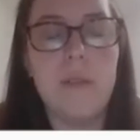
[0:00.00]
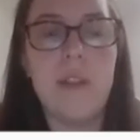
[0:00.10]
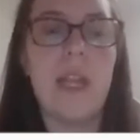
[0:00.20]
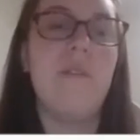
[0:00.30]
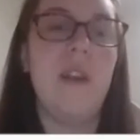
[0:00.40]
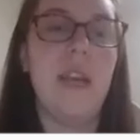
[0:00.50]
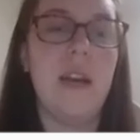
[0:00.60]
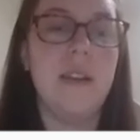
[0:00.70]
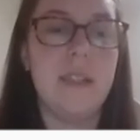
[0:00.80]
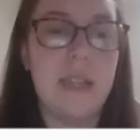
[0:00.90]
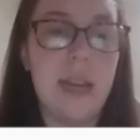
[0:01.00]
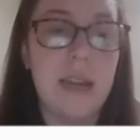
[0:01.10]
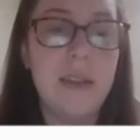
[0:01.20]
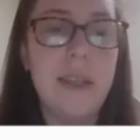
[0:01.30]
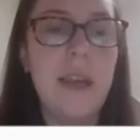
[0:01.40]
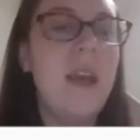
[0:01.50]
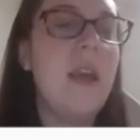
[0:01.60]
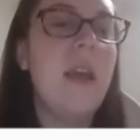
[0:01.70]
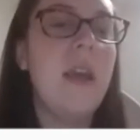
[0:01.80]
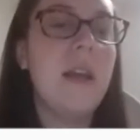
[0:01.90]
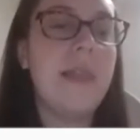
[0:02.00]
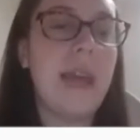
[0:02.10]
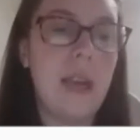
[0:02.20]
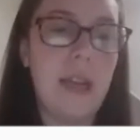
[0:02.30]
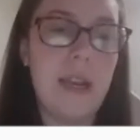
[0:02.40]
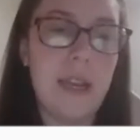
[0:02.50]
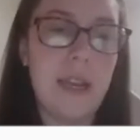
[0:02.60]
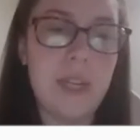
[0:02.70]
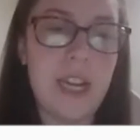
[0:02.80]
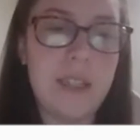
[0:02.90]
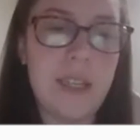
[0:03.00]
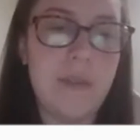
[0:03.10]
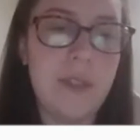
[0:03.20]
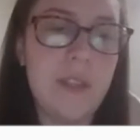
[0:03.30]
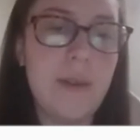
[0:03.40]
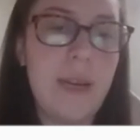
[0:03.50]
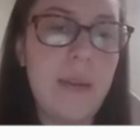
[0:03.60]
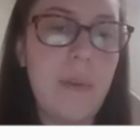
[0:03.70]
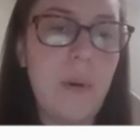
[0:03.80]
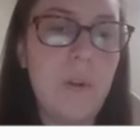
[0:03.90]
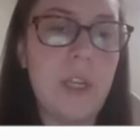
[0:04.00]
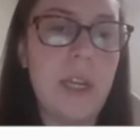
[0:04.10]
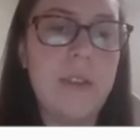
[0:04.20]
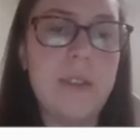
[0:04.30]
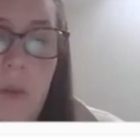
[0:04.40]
that they fully understand that learning objective. So it's really important